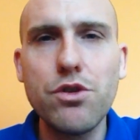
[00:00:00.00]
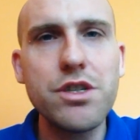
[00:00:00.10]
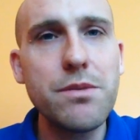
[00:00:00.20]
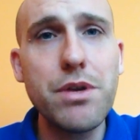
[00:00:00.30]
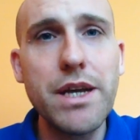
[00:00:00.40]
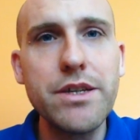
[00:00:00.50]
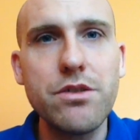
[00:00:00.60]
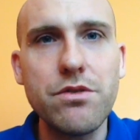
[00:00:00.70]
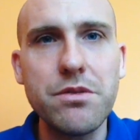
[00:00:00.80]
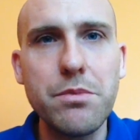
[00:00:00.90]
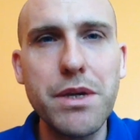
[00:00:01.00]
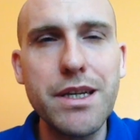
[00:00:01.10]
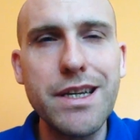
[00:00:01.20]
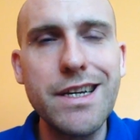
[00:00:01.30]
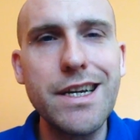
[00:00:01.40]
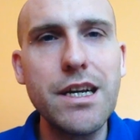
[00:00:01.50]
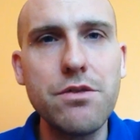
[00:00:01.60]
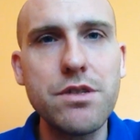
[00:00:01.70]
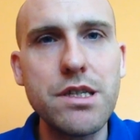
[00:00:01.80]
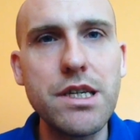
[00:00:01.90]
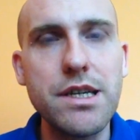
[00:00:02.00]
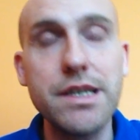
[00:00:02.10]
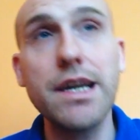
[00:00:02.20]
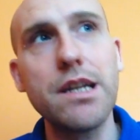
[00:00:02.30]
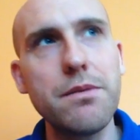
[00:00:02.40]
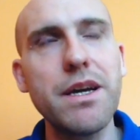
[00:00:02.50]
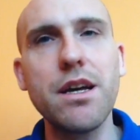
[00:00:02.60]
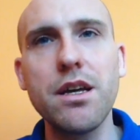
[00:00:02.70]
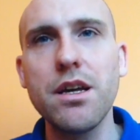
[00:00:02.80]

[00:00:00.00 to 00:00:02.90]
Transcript: watching him play songs and being nearly close to tears, again, no matter